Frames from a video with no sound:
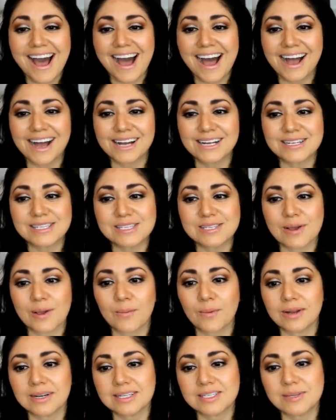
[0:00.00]
Uh, so I
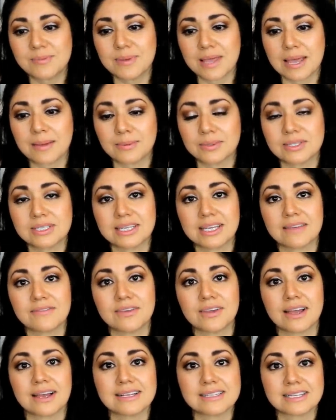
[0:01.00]
wanted to be able to give
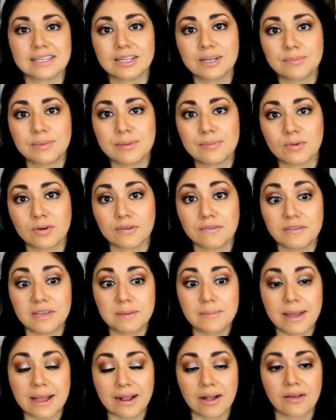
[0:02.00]
you guys a little bit more
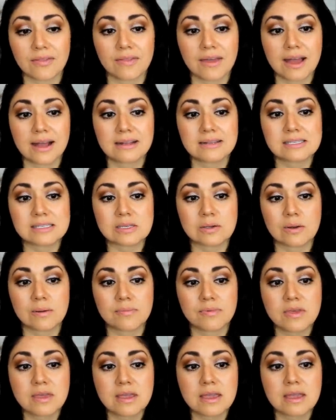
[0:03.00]
feedback on that. So
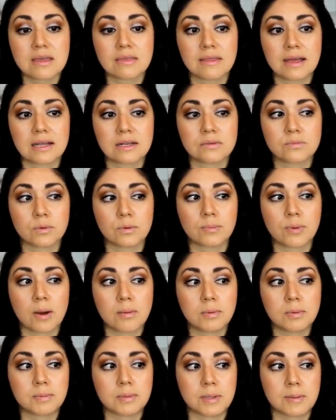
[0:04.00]
I'm thinking that will
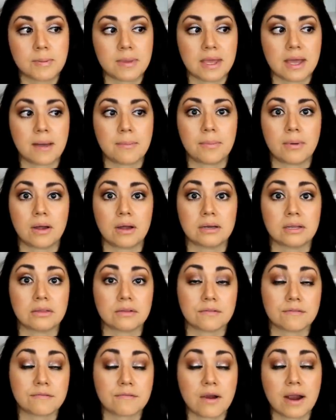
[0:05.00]
probably be up on
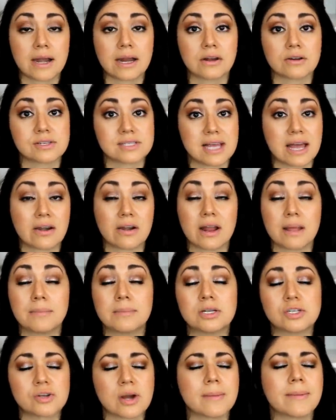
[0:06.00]
either Friday or Saturday. I'm
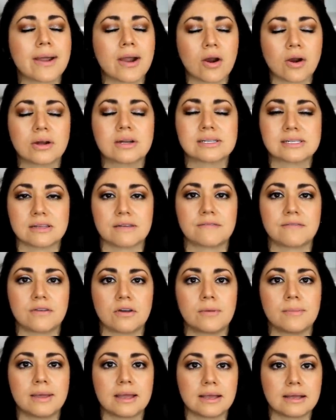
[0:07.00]
going to try my hardest to
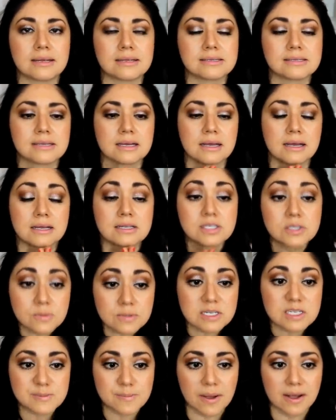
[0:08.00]
film it as, uh, as
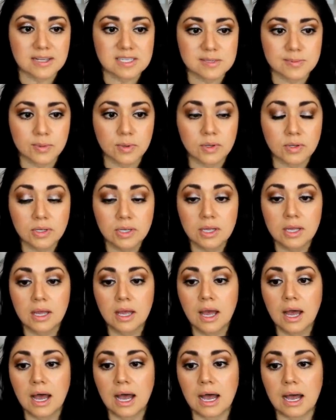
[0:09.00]
soon as possible.
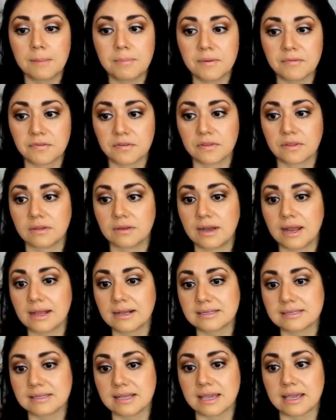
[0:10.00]
Uh, but for the
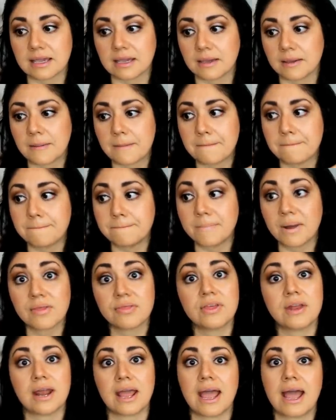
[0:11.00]
next like
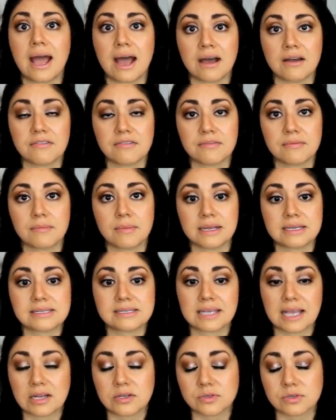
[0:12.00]
month and a half, my
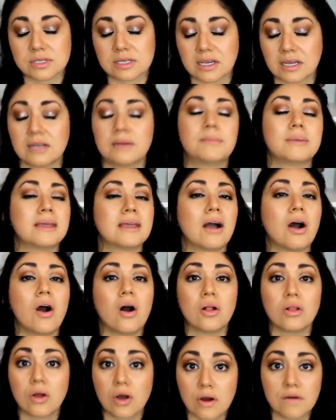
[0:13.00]
schedule is going to be
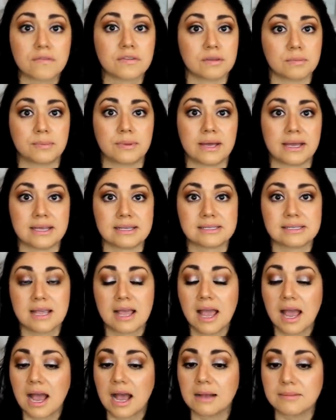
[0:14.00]
all over the place.
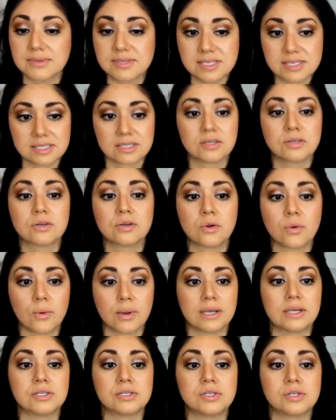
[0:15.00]
I'm still
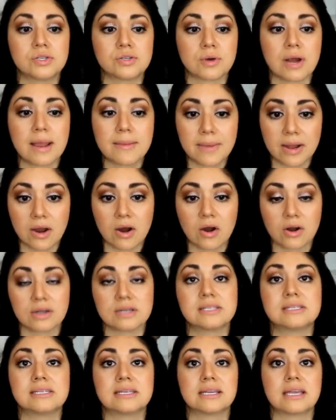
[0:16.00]
going to try my
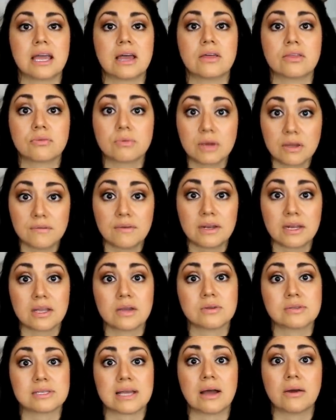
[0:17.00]
hardest to get three
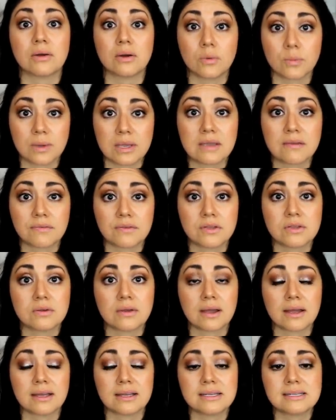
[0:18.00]
videos out a week for you
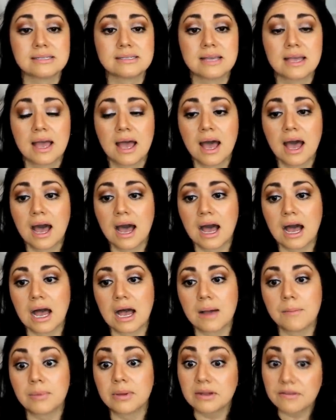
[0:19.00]
guys.
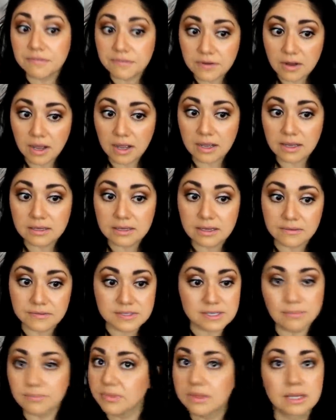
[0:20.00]
Uh, but if not, if
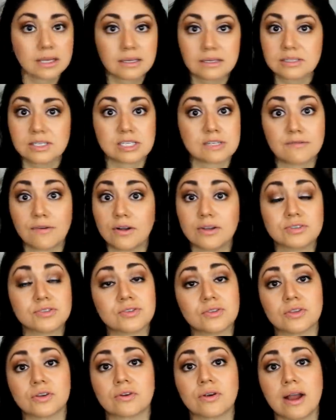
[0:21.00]
something just falls
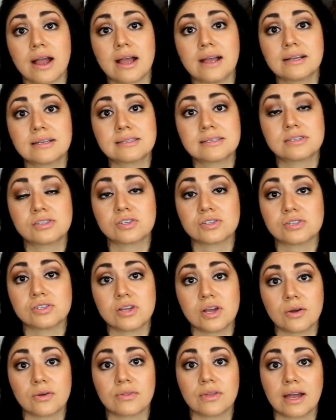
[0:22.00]
through the cracks, just
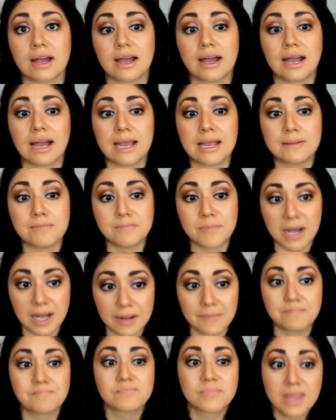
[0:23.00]
know that I'm
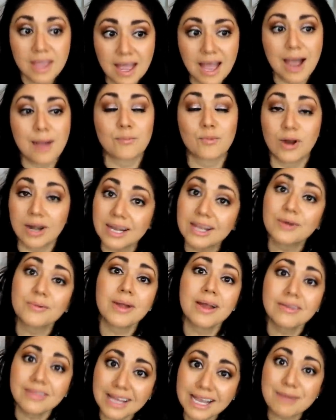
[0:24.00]
um, I'm running
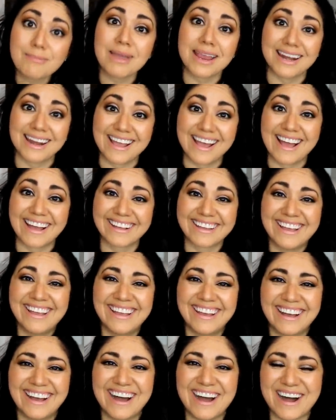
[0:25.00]
around like a maniac.
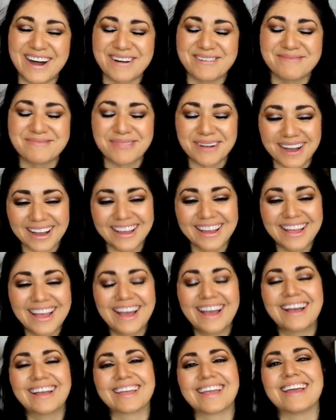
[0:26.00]
uh, but
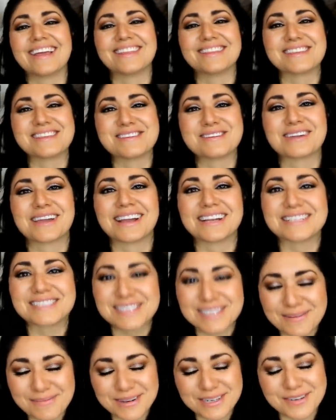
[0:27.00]
again, thank you guys
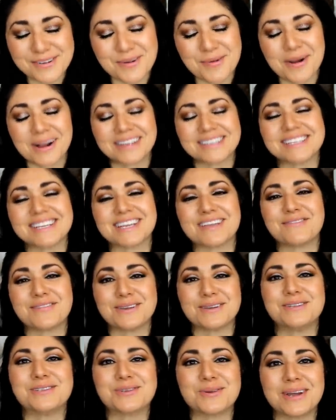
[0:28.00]
so much for watching. If
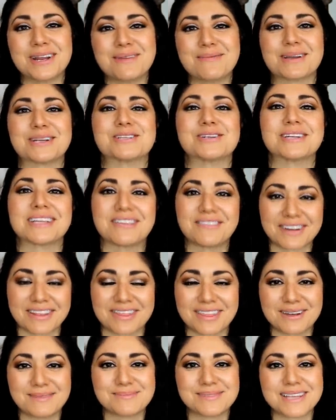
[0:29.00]
you enjoyed it, make sure and give it a
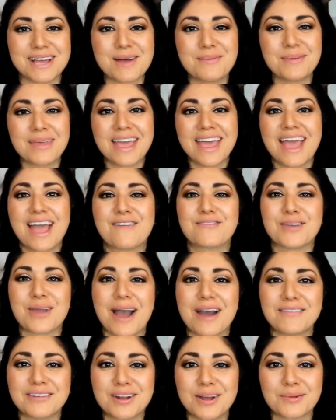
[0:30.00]
thumbs up. If you
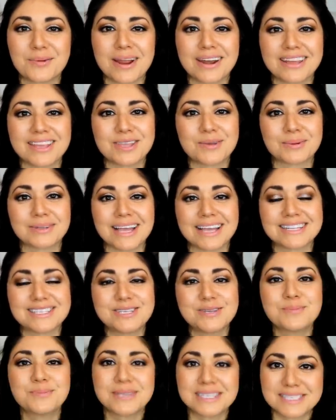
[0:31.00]
haven't already and you would like
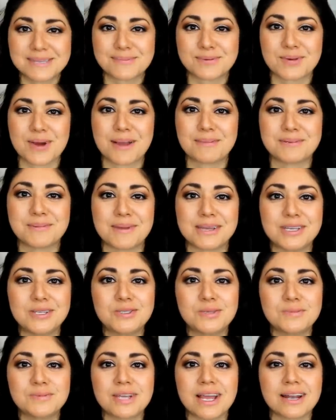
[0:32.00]
to, please subscribe to my
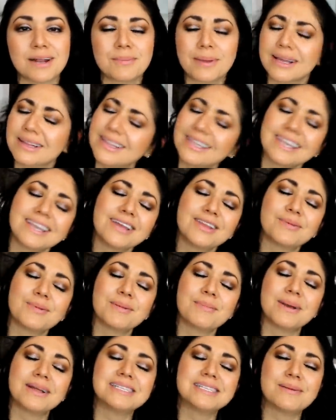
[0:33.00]
YouTube channel by clicking on the
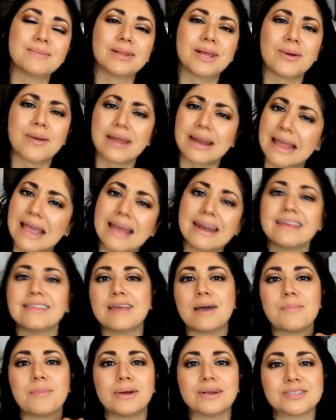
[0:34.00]
red button down below and hitting
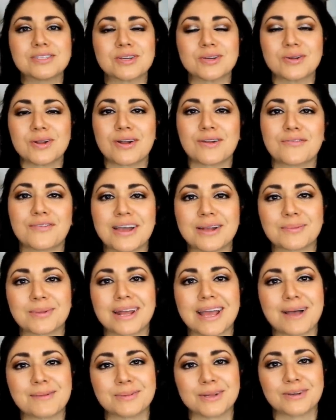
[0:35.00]
that bell so you're notified
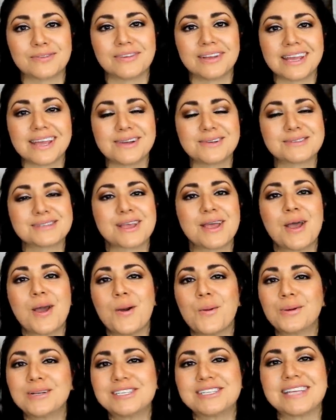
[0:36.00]
when I upload videos,
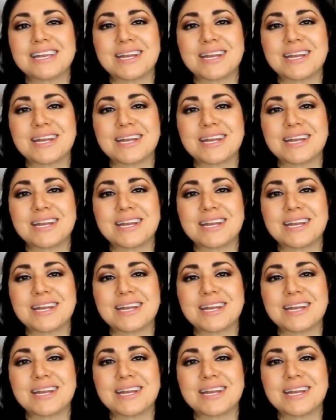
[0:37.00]
which